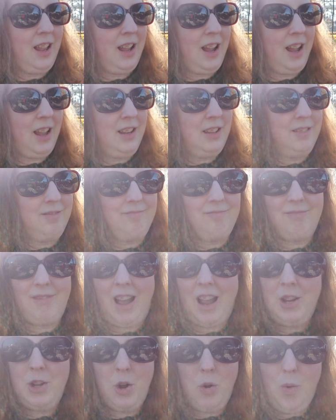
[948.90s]

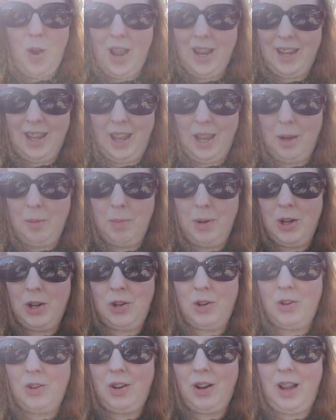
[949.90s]
I know I came
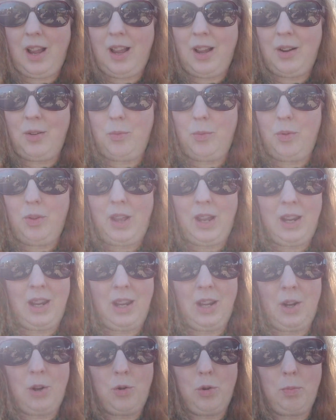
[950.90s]
here like
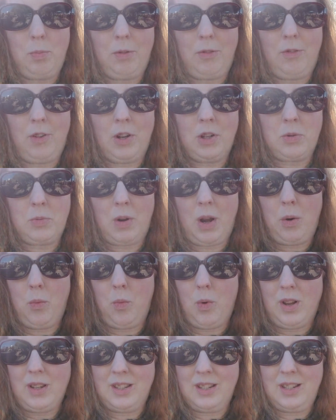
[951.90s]
in a group of friends when I
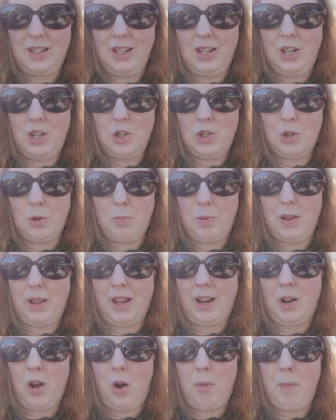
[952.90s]
was a teenager, but
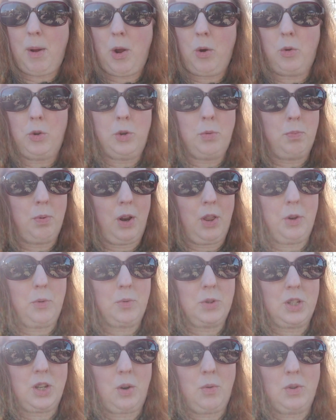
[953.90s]
like my older brother
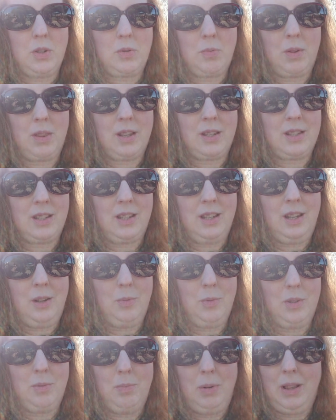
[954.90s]
was always with us and he
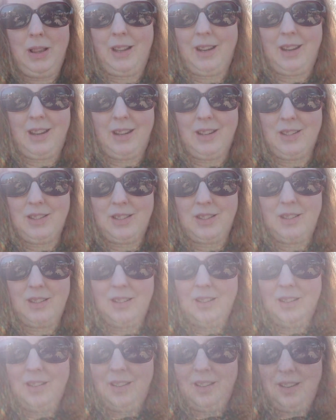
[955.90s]
would be like in his
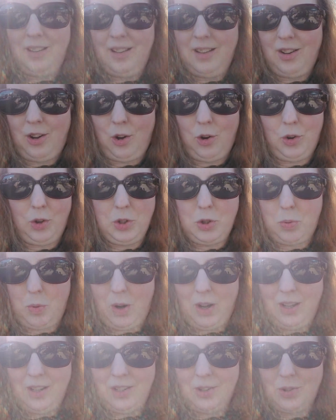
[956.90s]
early
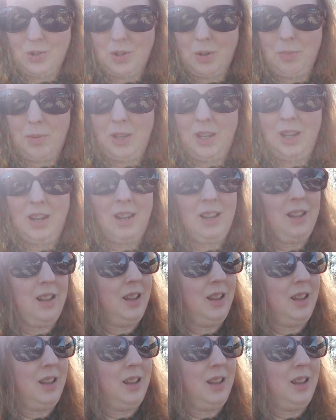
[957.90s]
20s or something.